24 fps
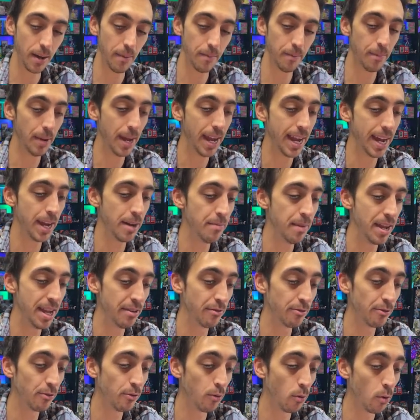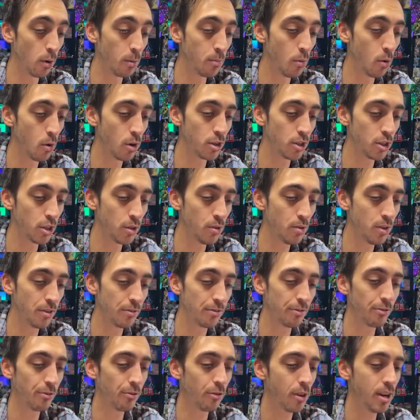Bam, and 4 more to the
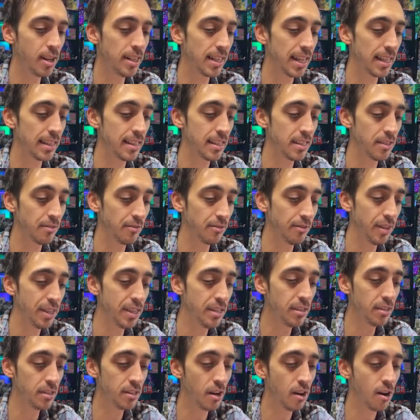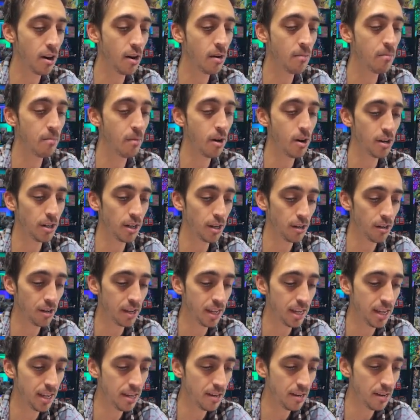front. Got this V-Star marker
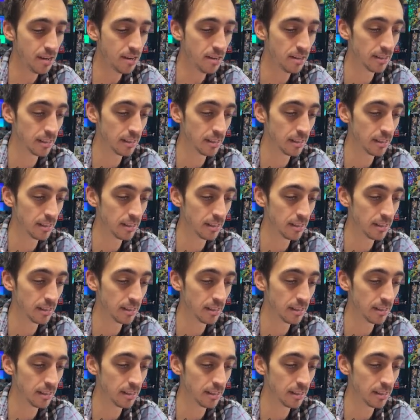here.